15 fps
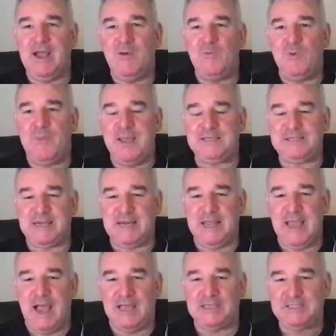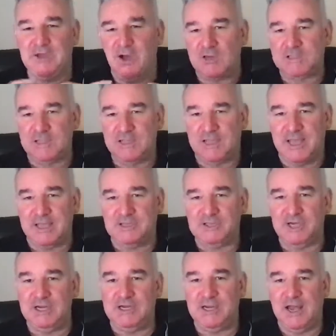Well, basically, I start in the
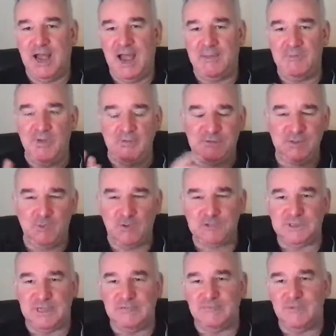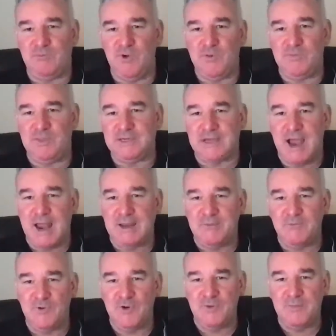kitchen, I move towards the living room, the dining
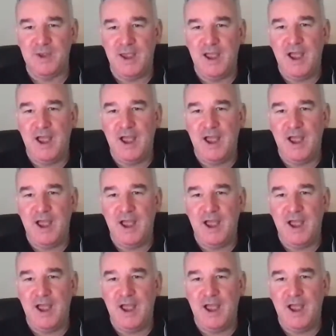room,